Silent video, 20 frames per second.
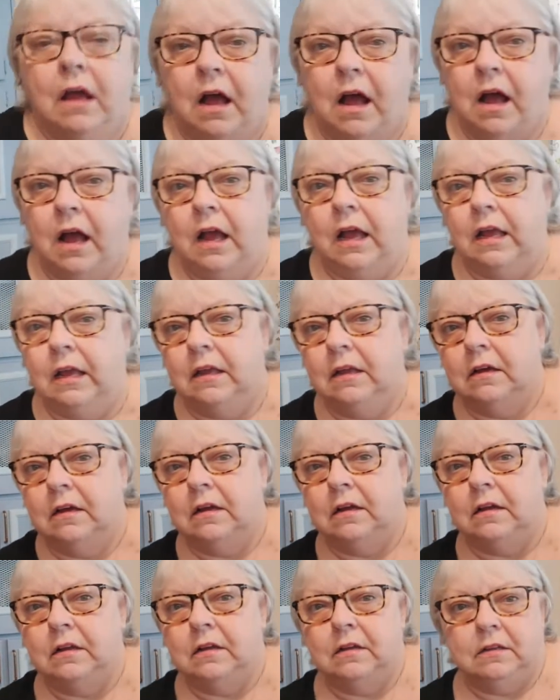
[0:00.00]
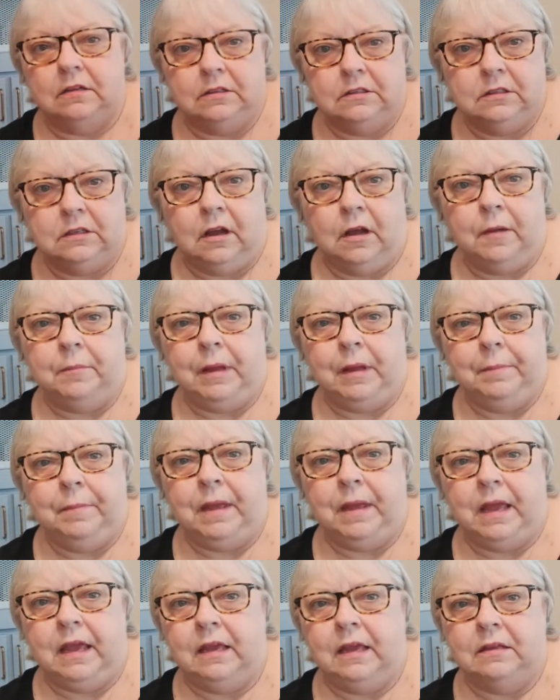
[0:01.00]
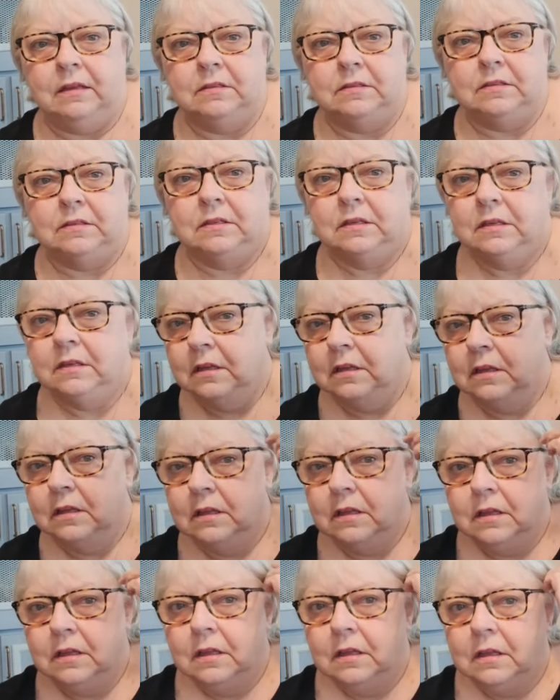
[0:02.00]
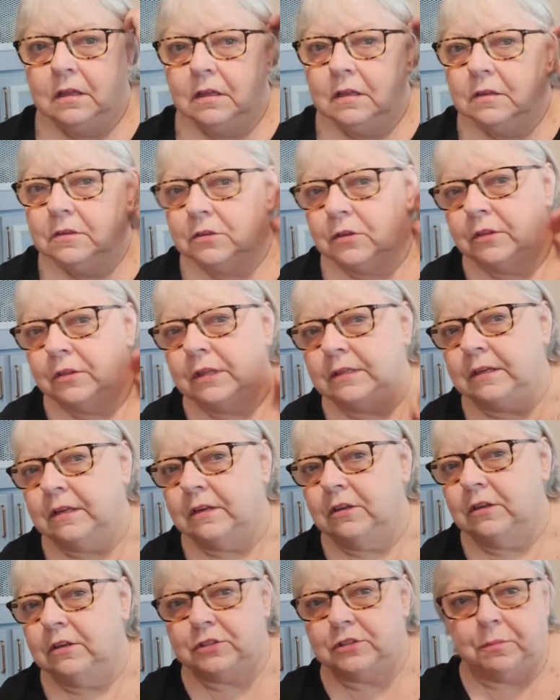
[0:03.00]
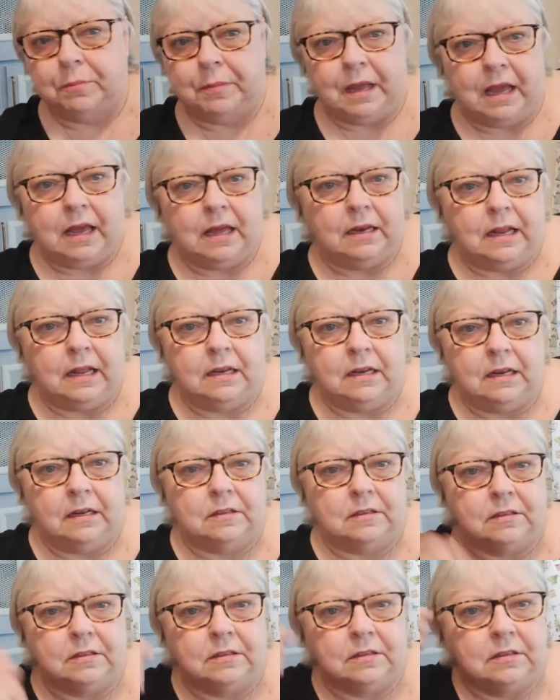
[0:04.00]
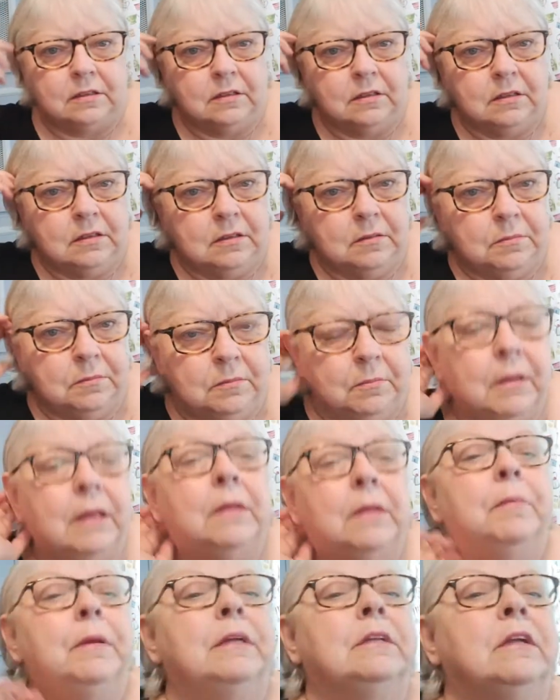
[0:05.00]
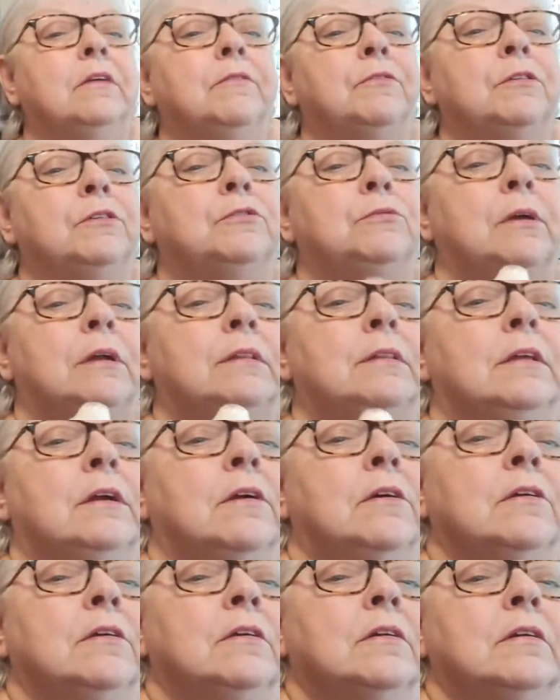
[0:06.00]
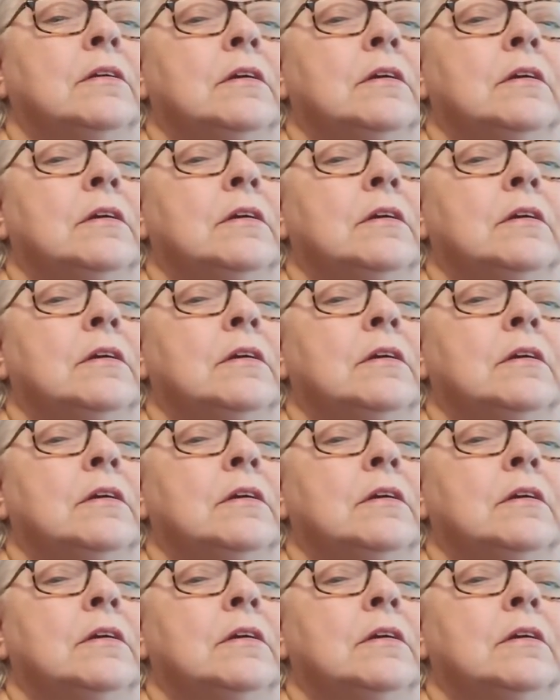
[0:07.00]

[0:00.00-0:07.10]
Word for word: I uh, cut my bangs so they didn't look so bad, and it's made a big difference right there.